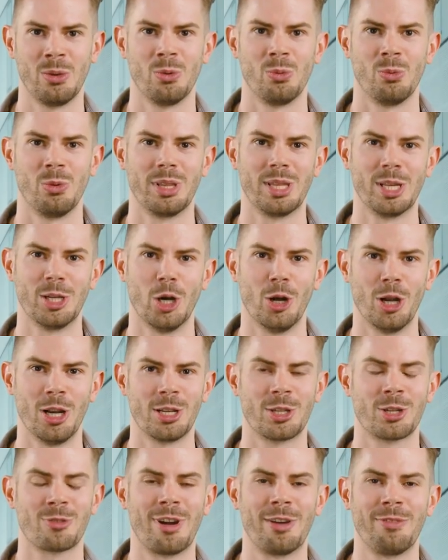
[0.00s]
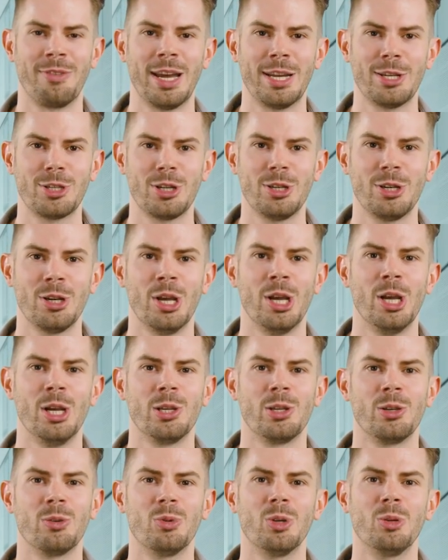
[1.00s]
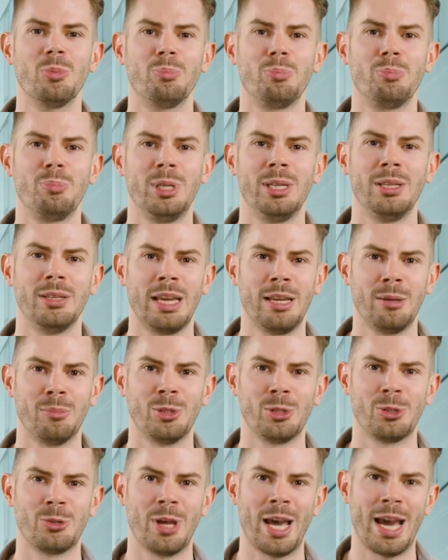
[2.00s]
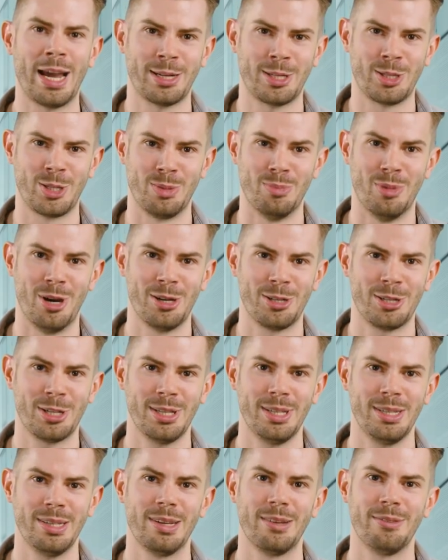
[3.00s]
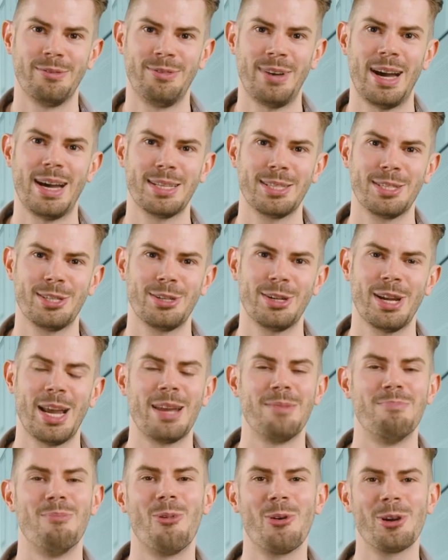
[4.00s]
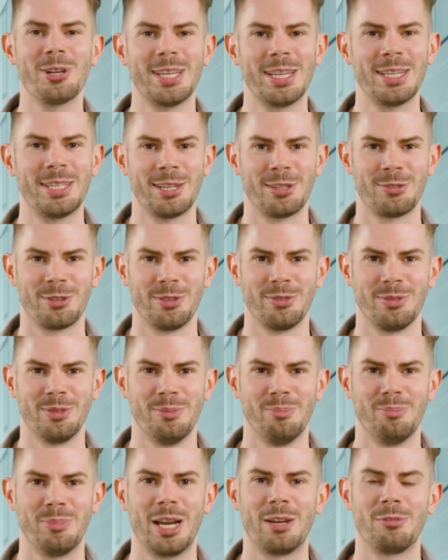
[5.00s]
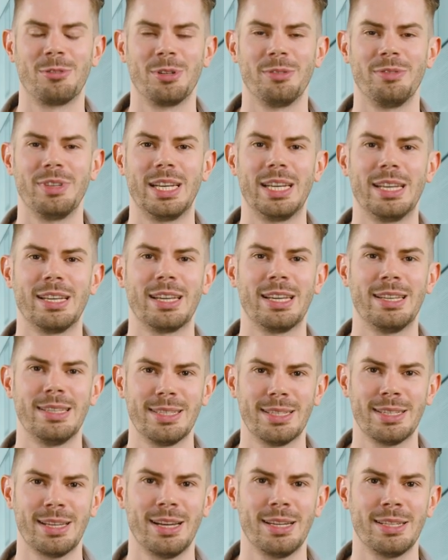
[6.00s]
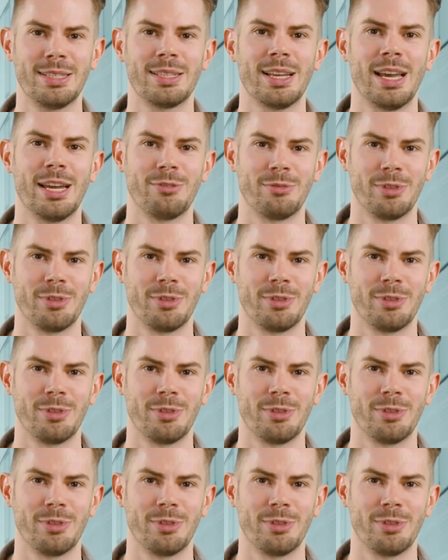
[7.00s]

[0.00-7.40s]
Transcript: With the Knowledge Graph engine, you will be able to act smarter, faster, and more data driven by revealing insights and